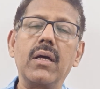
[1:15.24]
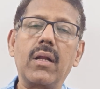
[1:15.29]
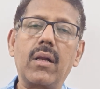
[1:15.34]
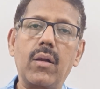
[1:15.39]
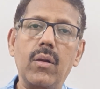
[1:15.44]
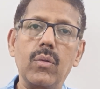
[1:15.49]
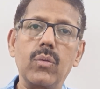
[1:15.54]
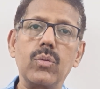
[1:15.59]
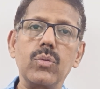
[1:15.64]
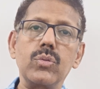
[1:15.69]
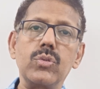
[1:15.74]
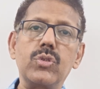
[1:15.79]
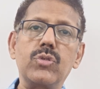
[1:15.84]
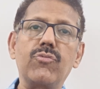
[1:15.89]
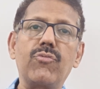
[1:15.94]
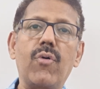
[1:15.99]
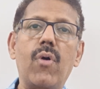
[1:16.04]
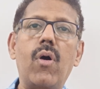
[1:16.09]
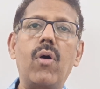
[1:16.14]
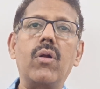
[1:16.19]

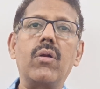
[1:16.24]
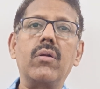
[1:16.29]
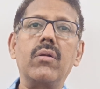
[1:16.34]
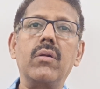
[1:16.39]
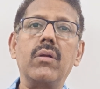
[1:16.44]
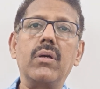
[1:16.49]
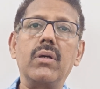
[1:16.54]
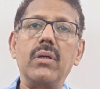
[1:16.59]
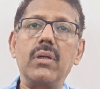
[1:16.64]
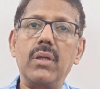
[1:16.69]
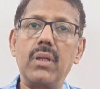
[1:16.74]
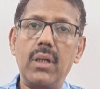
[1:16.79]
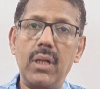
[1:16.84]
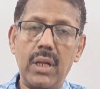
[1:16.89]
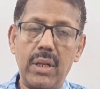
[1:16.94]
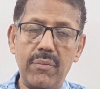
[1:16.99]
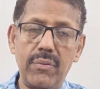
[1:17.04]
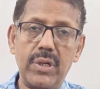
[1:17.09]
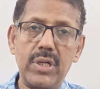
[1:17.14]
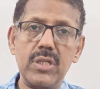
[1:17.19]
clues for
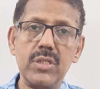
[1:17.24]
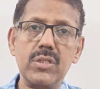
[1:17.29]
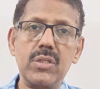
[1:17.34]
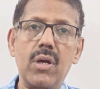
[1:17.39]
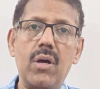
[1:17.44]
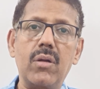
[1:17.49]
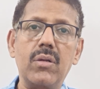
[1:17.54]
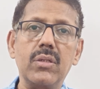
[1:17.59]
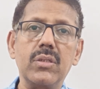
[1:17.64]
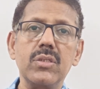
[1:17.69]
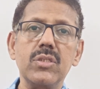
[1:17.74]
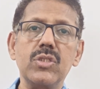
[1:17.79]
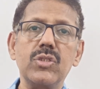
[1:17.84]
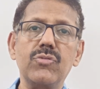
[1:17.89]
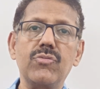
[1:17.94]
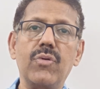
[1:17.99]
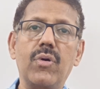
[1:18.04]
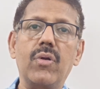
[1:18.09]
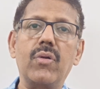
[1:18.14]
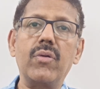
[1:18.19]
liver
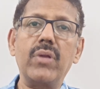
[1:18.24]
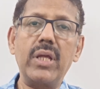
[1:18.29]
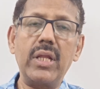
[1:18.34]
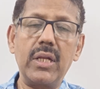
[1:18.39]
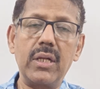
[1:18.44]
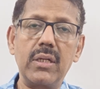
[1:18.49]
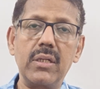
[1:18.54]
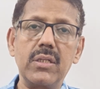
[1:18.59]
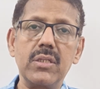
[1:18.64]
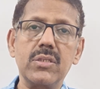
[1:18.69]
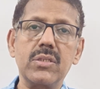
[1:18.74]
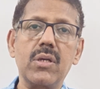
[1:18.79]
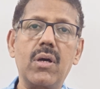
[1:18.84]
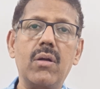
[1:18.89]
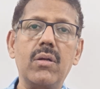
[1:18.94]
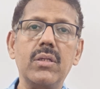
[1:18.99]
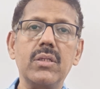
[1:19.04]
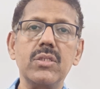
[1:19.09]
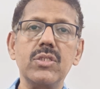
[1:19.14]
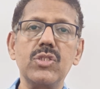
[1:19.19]
disorders, for renal
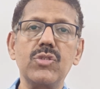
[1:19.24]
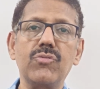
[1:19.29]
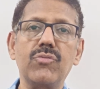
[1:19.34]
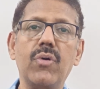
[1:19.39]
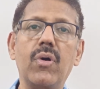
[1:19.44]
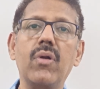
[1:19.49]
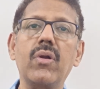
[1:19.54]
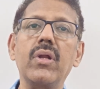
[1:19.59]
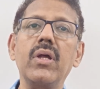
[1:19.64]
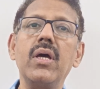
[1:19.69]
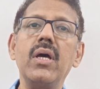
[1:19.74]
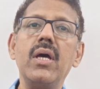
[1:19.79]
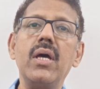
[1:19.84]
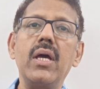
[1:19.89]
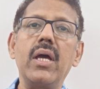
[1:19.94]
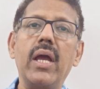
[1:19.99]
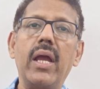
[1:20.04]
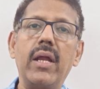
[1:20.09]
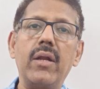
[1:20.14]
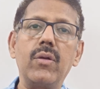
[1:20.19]
disorders, for
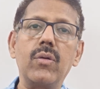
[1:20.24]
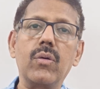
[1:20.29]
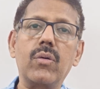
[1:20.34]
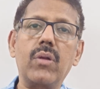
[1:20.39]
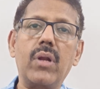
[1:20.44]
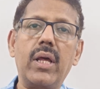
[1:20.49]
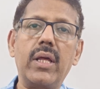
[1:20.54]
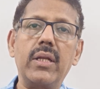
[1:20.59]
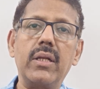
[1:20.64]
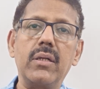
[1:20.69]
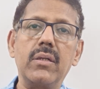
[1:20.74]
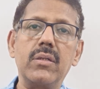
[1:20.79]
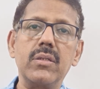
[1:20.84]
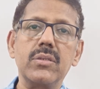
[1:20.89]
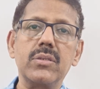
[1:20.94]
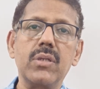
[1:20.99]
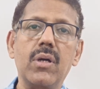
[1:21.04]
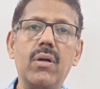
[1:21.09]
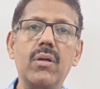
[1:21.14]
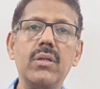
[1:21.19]
endocrinal
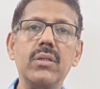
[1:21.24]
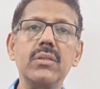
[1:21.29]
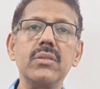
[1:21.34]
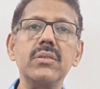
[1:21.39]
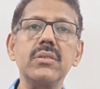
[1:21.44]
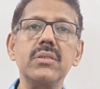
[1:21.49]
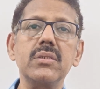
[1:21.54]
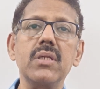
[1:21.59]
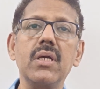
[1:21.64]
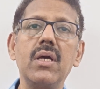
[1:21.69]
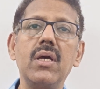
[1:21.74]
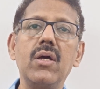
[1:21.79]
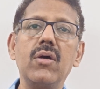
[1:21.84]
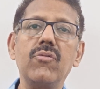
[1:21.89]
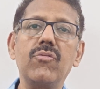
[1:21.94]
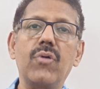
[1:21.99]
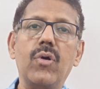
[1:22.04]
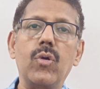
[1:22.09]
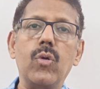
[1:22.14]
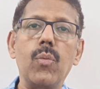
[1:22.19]
disorders,
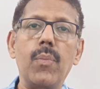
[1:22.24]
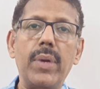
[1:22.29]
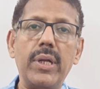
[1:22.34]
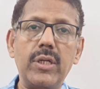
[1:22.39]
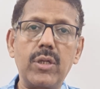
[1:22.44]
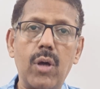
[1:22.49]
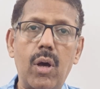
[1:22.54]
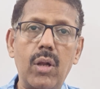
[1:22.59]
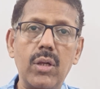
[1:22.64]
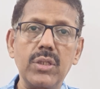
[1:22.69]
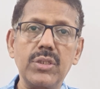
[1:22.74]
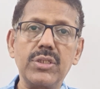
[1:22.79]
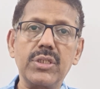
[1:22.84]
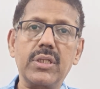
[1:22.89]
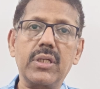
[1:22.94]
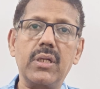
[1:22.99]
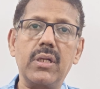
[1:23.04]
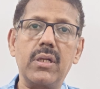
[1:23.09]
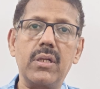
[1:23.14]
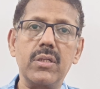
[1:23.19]
for
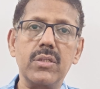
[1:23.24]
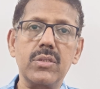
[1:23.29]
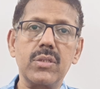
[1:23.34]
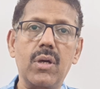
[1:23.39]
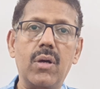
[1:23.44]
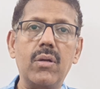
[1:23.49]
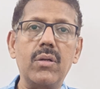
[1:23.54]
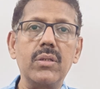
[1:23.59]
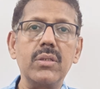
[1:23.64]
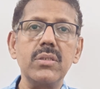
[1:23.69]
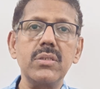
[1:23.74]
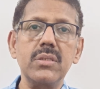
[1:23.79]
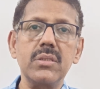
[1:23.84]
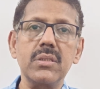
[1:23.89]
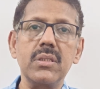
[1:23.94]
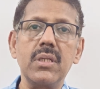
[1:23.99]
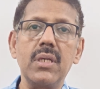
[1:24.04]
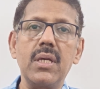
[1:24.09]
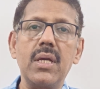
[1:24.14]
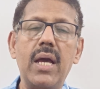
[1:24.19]
rheumatological
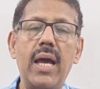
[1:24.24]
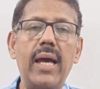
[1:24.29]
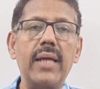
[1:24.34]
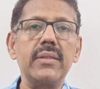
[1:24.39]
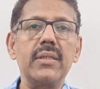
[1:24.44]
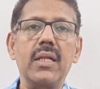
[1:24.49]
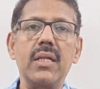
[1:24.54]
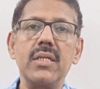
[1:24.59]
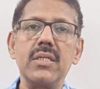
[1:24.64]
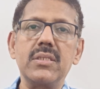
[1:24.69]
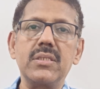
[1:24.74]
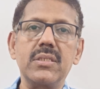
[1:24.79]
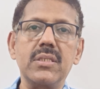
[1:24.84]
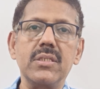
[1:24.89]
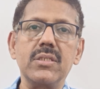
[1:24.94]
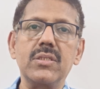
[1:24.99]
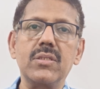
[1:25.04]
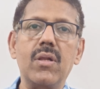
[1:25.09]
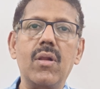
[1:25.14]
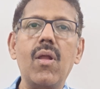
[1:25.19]
disorders, and the list
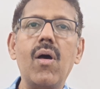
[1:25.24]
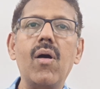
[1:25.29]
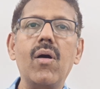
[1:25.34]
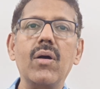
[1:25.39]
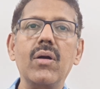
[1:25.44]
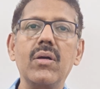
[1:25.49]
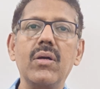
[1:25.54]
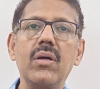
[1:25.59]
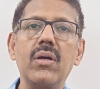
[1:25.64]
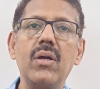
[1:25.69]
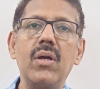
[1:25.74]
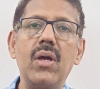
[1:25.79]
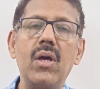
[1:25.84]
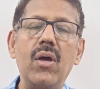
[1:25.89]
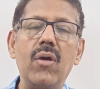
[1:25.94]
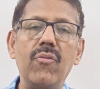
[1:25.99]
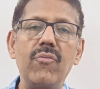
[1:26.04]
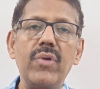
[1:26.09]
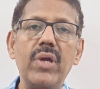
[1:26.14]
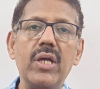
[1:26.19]
is long.
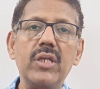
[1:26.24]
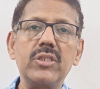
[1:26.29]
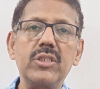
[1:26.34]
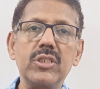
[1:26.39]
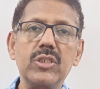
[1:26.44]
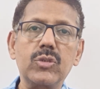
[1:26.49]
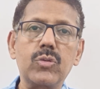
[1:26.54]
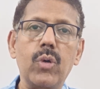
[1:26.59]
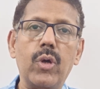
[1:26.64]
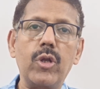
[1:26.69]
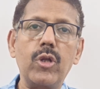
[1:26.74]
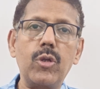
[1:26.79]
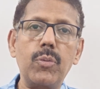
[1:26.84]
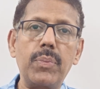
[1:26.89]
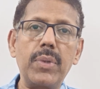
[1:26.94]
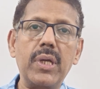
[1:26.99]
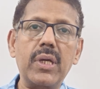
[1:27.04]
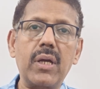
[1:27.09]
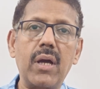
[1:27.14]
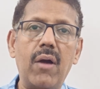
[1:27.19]
We are just going to
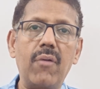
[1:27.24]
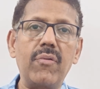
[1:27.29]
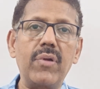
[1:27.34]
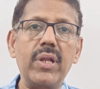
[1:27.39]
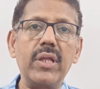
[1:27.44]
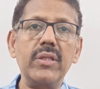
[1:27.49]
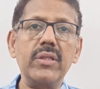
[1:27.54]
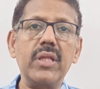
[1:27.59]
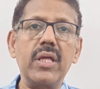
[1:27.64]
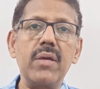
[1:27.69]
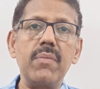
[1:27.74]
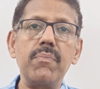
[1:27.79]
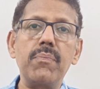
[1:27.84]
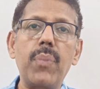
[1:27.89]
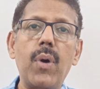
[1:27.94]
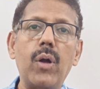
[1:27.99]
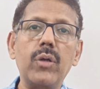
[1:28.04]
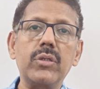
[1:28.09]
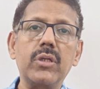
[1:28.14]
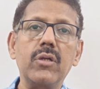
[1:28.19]
be covering the
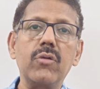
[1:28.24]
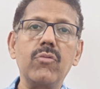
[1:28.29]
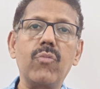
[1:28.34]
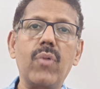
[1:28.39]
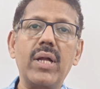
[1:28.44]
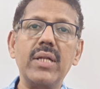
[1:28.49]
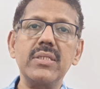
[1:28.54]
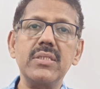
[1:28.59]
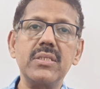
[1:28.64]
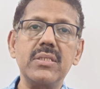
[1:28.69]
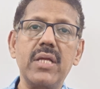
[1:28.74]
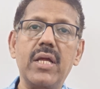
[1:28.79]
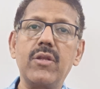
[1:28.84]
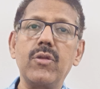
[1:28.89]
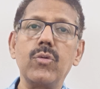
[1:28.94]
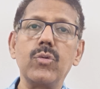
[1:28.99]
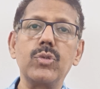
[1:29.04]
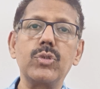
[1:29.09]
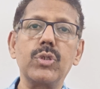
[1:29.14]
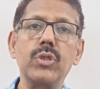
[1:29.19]
important ones
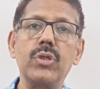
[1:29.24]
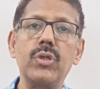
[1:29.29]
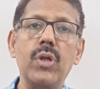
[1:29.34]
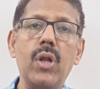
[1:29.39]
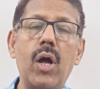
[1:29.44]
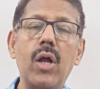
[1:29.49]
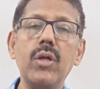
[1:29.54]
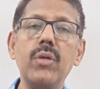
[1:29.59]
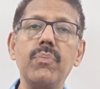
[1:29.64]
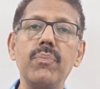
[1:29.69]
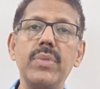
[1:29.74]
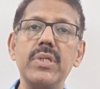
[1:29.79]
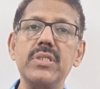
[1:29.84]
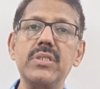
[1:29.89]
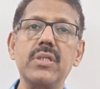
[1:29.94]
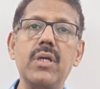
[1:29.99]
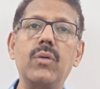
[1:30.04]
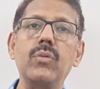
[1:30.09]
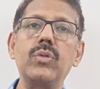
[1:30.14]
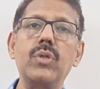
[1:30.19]
that you should not
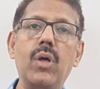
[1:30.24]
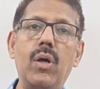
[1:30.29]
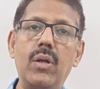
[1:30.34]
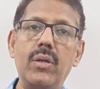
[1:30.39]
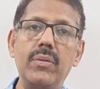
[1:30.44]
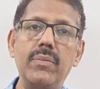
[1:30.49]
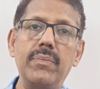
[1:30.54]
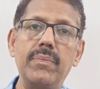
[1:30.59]
miss out on.